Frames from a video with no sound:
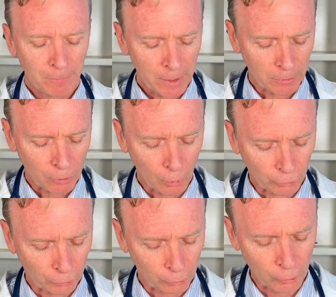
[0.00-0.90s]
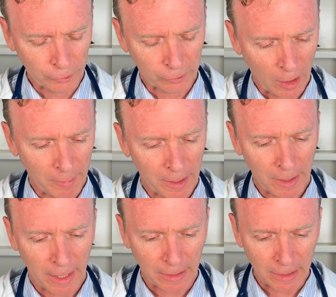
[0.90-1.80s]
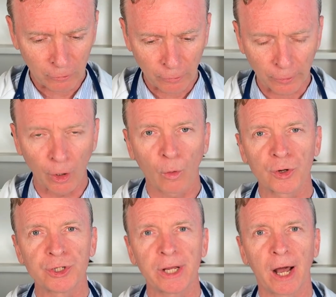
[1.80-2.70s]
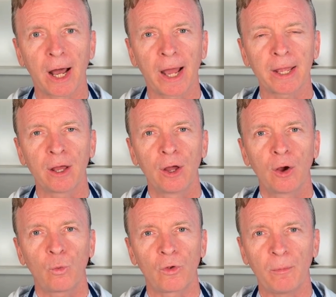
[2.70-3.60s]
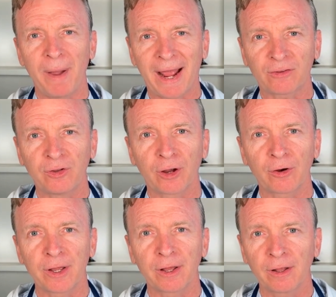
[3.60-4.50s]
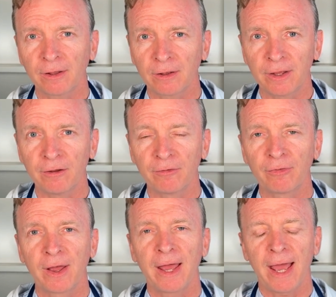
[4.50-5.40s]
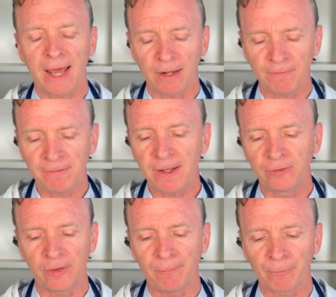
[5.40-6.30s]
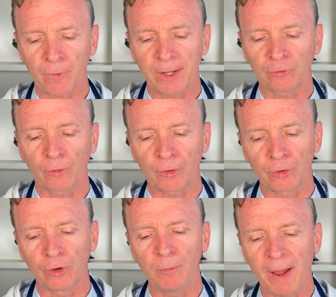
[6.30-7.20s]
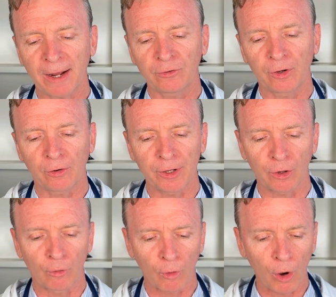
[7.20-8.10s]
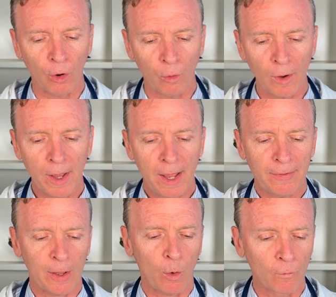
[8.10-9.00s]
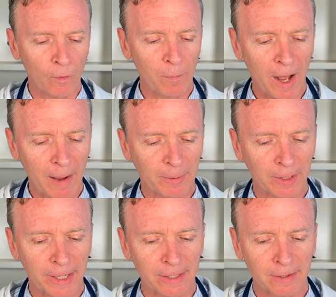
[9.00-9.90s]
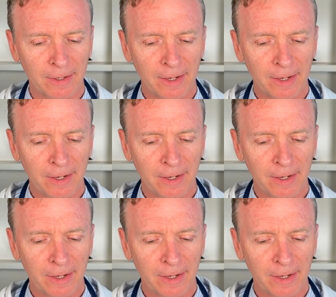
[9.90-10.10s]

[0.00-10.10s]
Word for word: It goes through the stomach and into the lower GI where the bacteria live and it feeds them, right? So the good bacteria grow, they overpopulate,